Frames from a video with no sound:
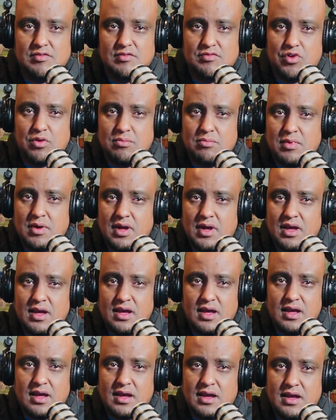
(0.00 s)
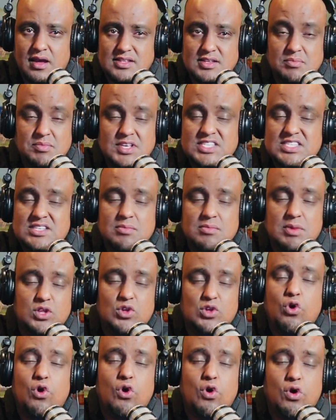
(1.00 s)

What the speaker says: from something similar to